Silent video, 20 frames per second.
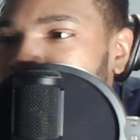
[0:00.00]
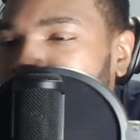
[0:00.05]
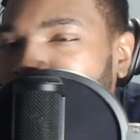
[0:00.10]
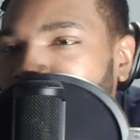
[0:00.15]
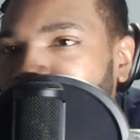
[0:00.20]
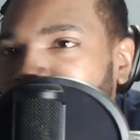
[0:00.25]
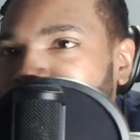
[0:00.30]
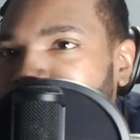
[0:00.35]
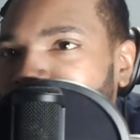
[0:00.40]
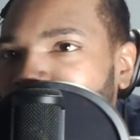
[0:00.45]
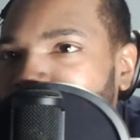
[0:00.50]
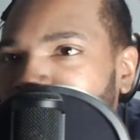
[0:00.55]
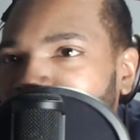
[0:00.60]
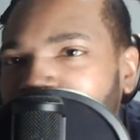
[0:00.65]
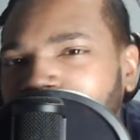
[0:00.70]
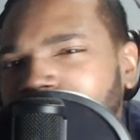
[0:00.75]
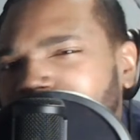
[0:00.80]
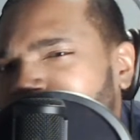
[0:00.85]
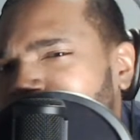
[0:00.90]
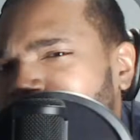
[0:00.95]
But at
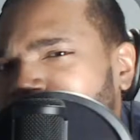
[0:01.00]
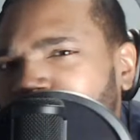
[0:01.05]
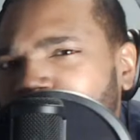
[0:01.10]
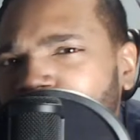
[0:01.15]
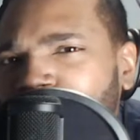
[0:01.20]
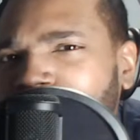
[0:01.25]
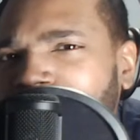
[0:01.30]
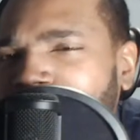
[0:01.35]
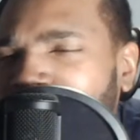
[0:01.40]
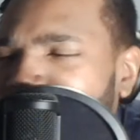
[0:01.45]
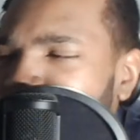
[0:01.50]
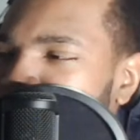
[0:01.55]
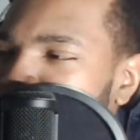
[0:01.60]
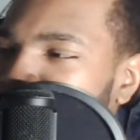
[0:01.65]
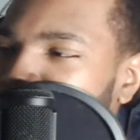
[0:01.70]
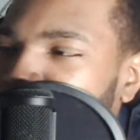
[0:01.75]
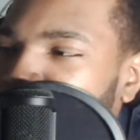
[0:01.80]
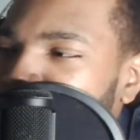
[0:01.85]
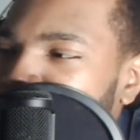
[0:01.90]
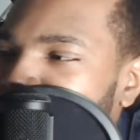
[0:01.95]
least they'll let you dine
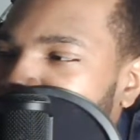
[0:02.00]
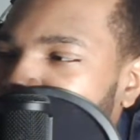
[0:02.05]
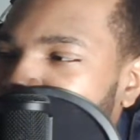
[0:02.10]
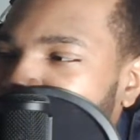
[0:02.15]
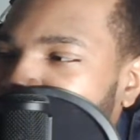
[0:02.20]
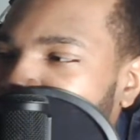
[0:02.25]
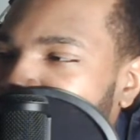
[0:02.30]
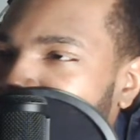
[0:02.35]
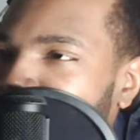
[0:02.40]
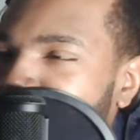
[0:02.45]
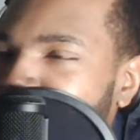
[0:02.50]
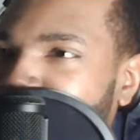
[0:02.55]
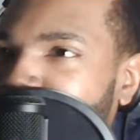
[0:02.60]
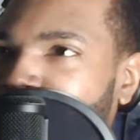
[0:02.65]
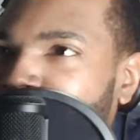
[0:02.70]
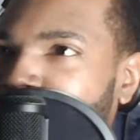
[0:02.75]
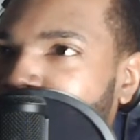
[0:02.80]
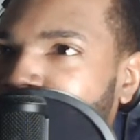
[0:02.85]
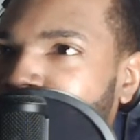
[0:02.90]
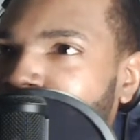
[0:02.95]
indoors. So I'm like, I tell
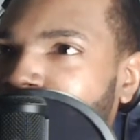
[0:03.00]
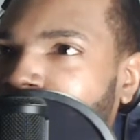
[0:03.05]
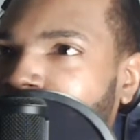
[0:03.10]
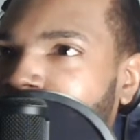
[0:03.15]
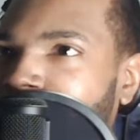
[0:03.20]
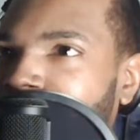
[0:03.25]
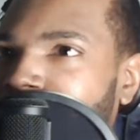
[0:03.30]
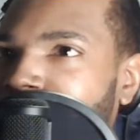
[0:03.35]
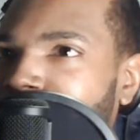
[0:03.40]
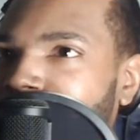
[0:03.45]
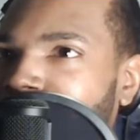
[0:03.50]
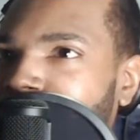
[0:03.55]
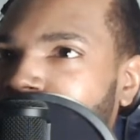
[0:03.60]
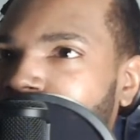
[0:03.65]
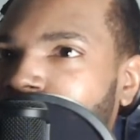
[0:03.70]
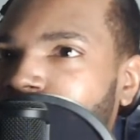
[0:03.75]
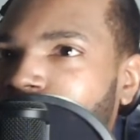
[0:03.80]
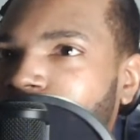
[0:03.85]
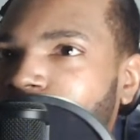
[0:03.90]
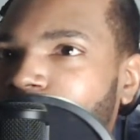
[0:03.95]
people like,
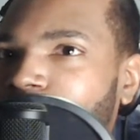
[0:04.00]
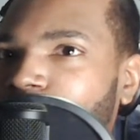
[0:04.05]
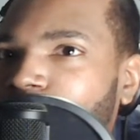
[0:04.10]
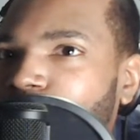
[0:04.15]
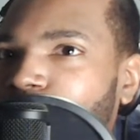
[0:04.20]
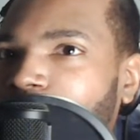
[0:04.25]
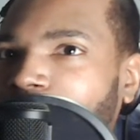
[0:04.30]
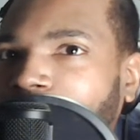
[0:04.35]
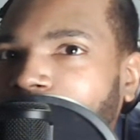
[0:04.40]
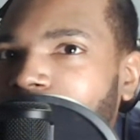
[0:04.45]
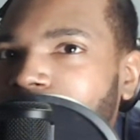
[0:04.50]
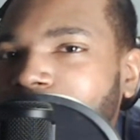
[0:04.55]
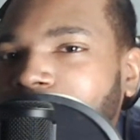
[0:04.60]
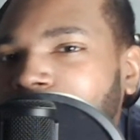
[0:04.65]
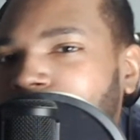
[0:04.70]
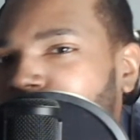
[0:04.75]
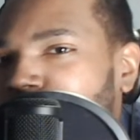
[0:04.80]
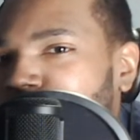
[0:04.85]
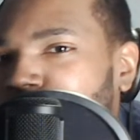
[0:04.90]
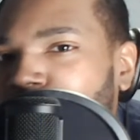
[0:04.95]
you gotta take
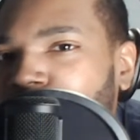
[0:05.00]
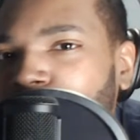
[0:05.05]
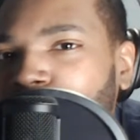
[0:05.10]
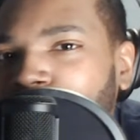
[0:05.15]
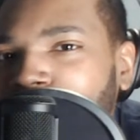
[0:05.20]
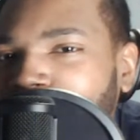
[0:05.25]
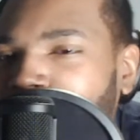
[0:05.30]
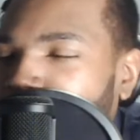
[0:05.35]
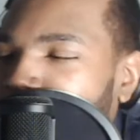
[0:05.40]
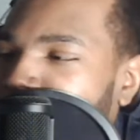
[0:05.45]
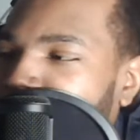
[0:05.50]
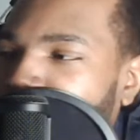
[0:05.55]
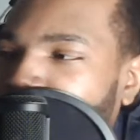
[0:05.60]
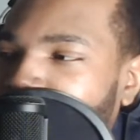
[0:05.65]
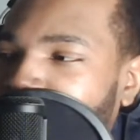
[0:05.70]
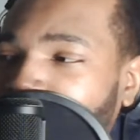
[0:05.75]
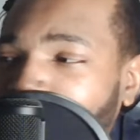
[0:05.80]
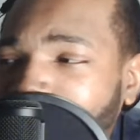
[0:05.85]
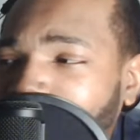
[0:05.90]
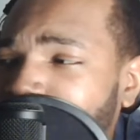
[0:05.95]
the good with the bad.
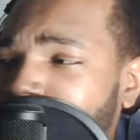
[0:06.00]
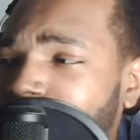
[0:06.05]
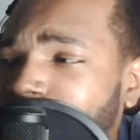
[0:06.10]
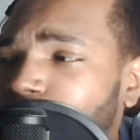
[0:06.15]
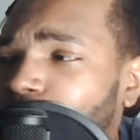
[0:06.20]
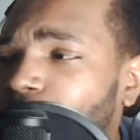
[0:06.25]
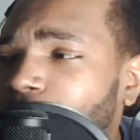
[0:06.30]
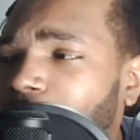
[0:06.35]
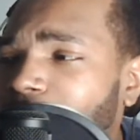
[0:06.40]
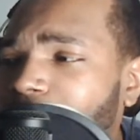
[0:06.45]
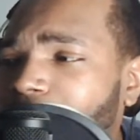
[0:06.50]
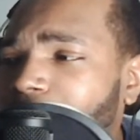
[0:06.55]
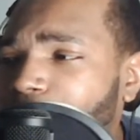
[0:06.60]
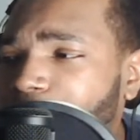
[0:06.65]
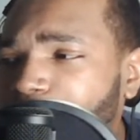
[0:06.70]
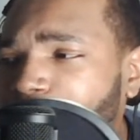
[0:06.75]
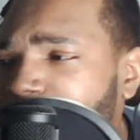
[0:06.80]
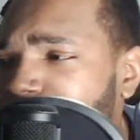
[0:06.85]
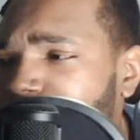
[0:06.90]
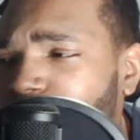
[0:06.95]
Like that's just who I am,
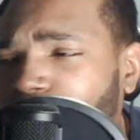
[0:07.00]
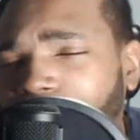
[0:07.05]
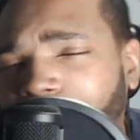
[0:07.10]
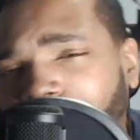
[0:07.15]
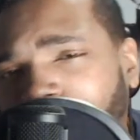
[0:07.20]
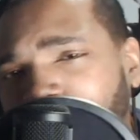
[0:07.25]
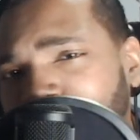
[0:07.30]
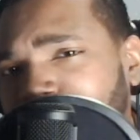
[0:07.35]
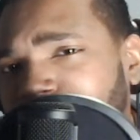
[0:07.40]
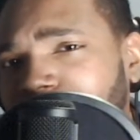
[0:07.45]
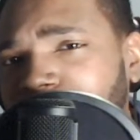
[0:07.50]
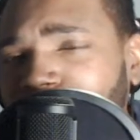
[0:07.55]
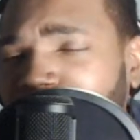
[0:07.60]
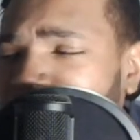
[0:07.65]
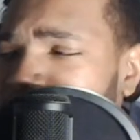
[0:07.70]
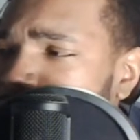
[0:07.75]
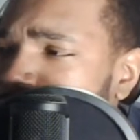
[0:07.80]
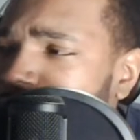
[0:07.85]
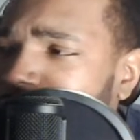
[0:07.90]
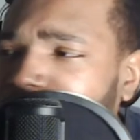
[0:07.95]
especially when it comes to this
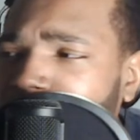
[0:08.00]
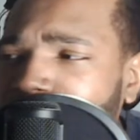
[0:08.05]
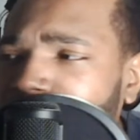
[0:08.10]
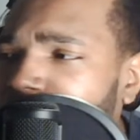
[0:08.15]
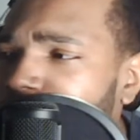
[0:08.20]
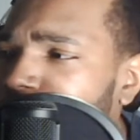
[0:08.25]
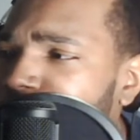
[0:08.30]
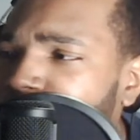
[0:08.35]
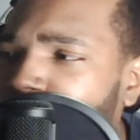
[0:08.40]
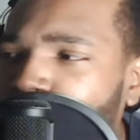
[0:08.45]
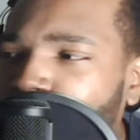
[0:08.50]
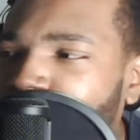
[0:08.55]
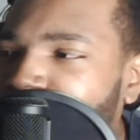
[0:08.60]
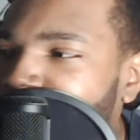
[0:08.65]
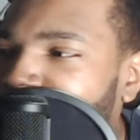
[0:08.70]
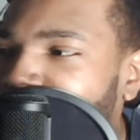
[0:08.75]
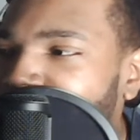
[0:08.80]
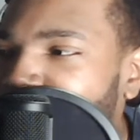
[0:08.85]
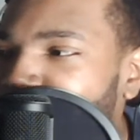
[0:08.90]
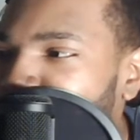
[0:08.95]
Vegas thing. I'm not gonna be
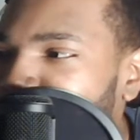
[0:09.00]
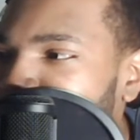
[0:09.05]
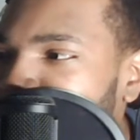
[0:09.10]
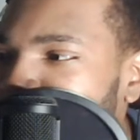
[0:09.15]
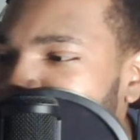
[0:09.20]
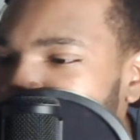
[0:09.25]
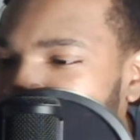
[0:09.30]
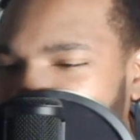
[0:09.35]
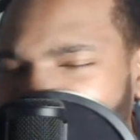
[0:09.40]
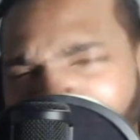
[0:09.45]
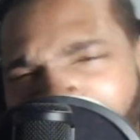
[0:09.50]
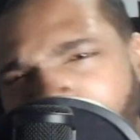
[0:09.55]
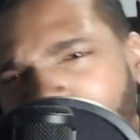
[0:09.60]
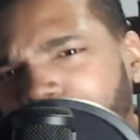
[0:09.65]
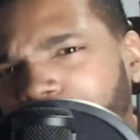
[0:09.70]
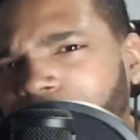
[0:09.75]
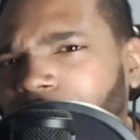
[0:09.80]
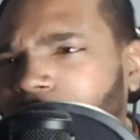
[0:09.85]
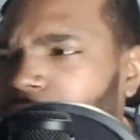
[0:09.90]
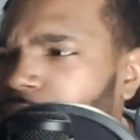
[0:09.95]
one-sided on nothing. Aside from
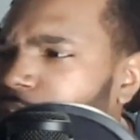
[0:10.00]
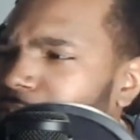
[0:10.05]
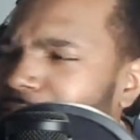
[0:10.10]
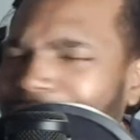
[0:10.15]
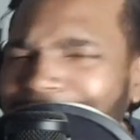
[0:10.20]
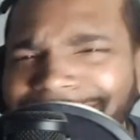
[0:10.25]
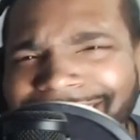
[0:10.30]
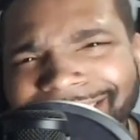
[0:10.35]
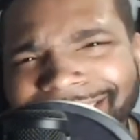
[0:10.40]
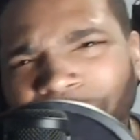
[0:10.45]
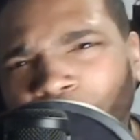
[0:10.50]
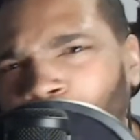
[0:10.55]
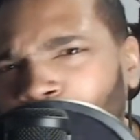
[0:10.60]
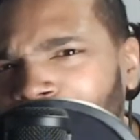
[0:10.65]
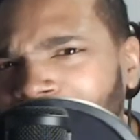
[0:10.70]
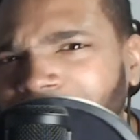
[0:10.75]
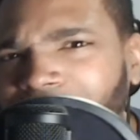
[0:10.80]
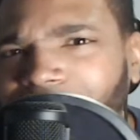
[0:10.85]
the clubs, they need to open the